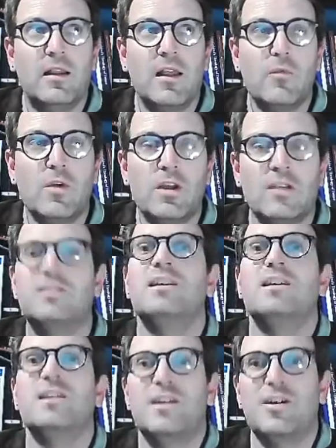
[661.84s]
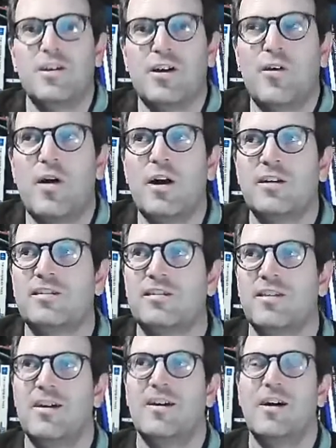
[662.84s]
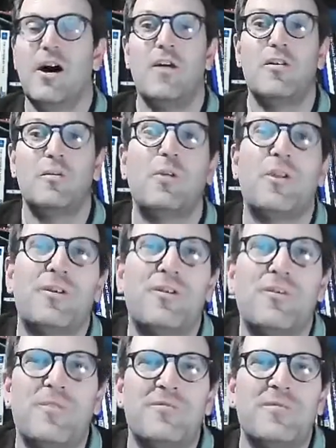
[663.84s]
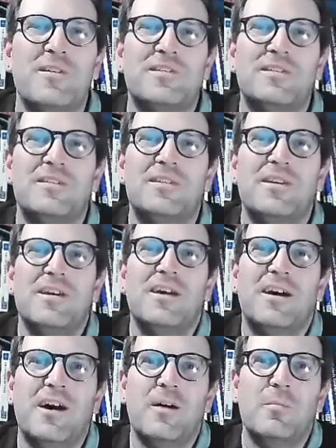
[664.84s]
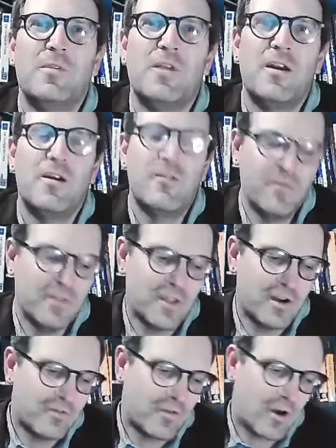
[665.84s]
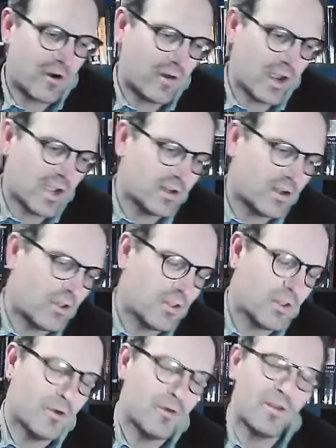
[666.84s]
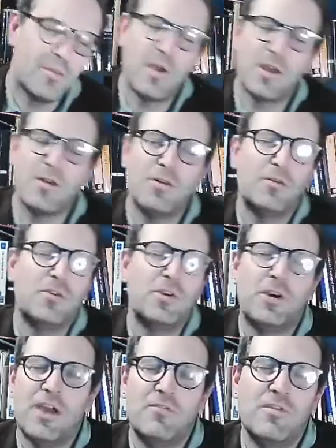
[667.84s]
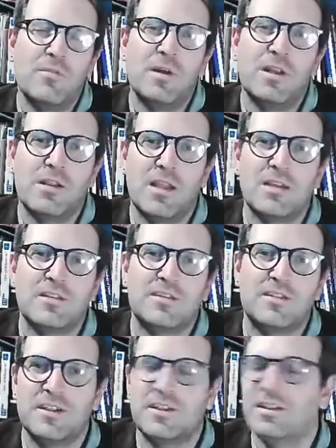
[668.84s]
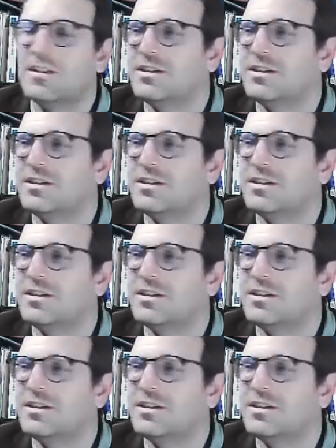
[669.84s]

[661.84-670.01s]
we can see it across other political movements that are far right. Although in my culture, everybody likes to